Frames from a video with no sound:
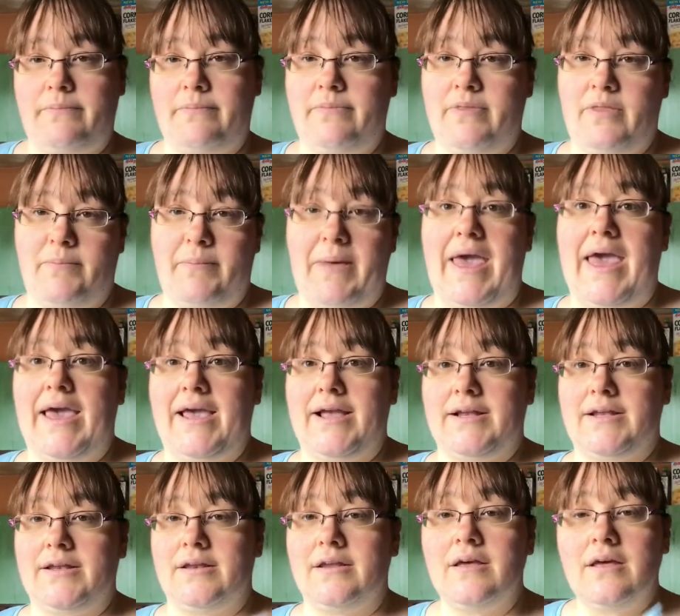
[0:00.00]
the
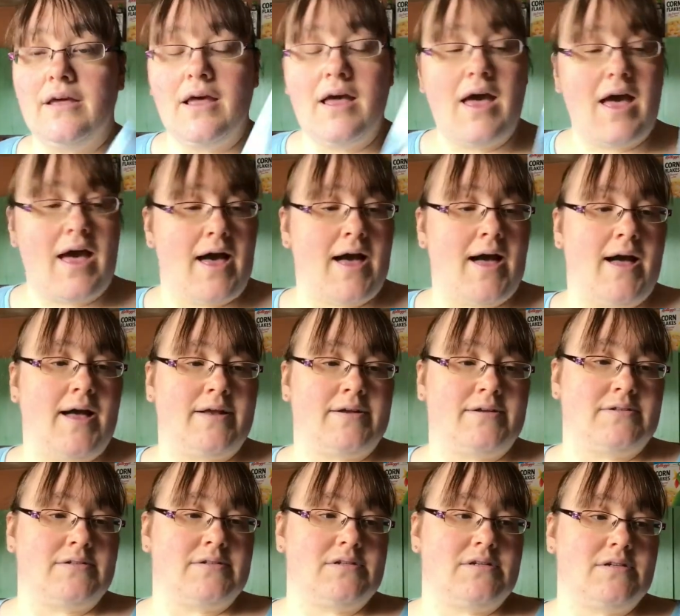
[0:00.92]
pain
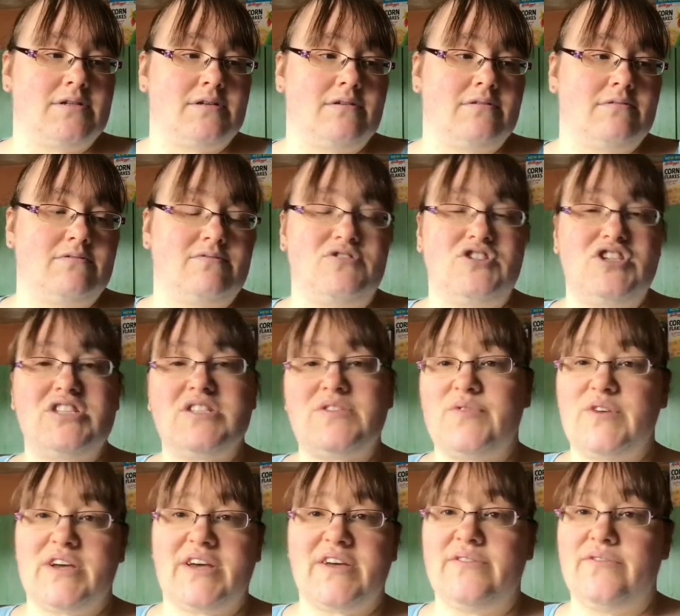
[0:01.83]
and just
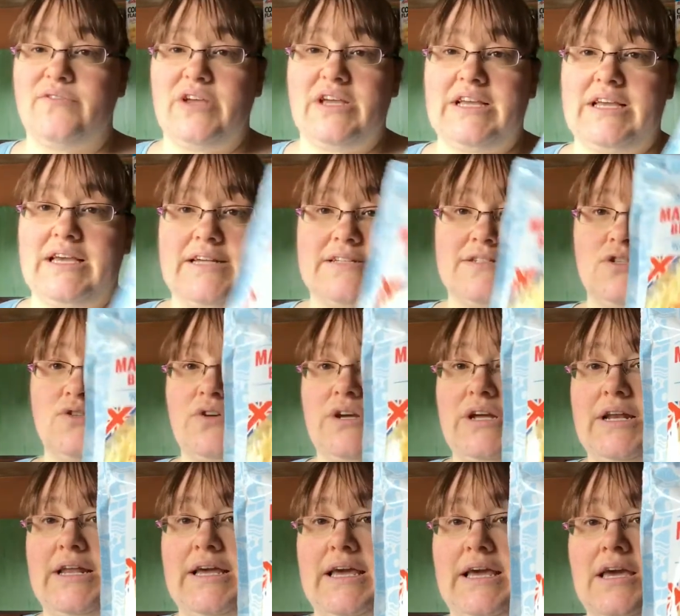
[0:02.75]
for convenience
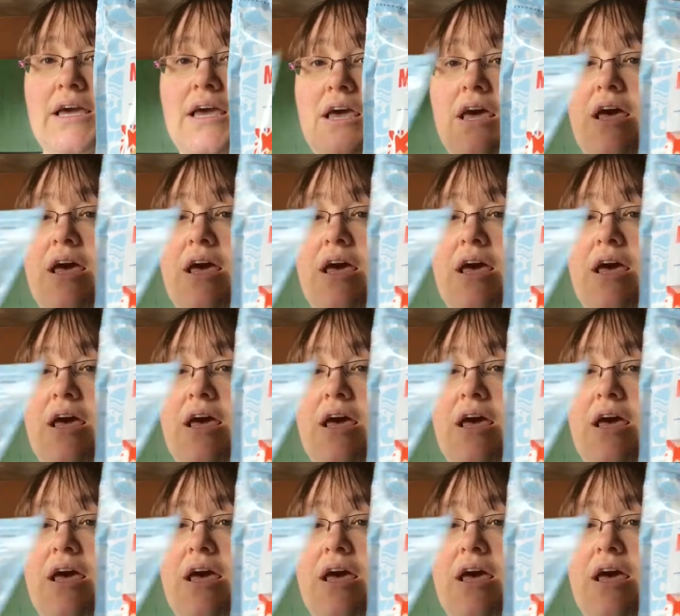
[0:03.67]
really,